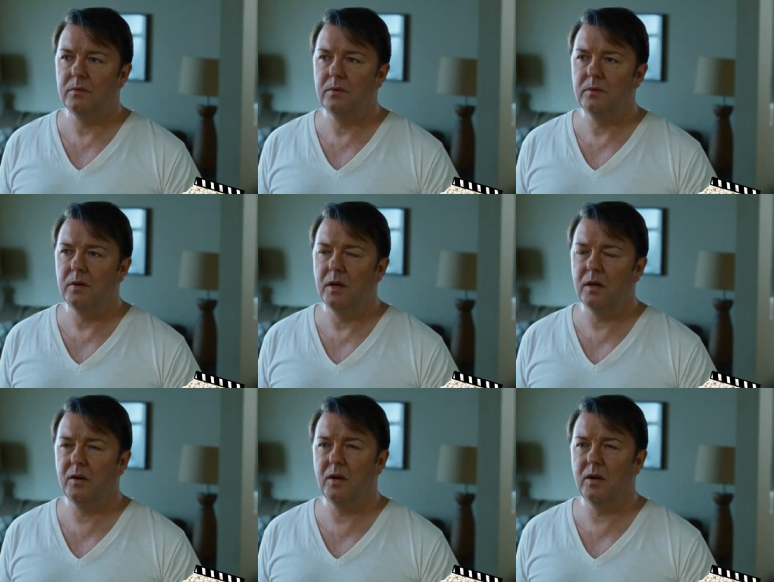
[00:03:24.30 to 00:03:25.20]
and only
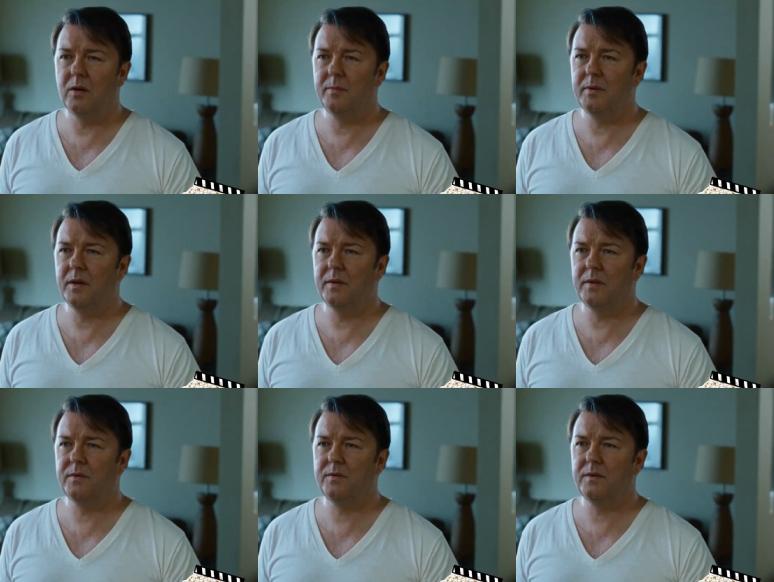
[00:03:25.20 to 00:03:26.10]
has
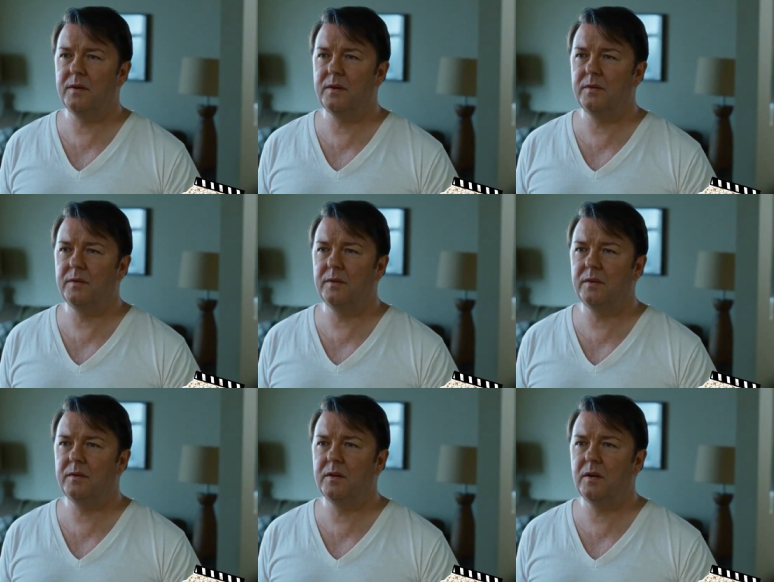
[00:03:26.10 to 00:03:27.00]
$300 left in his
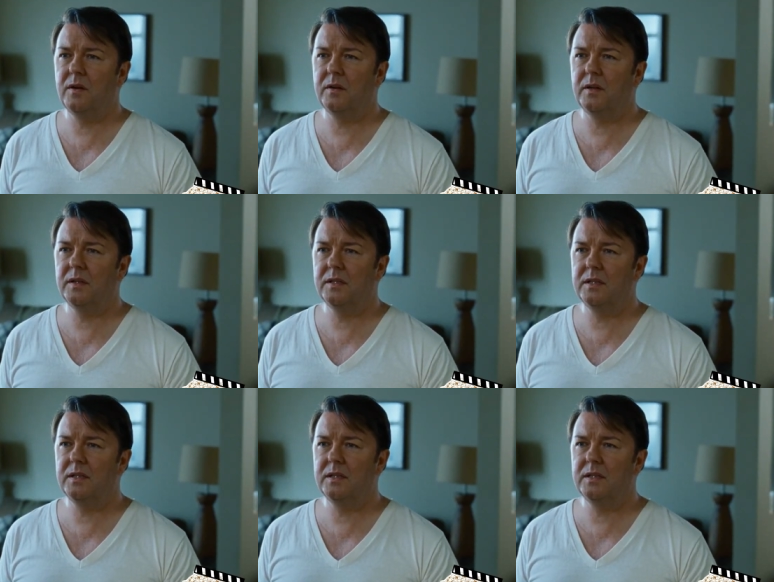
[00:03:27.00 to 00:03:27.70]
bank account.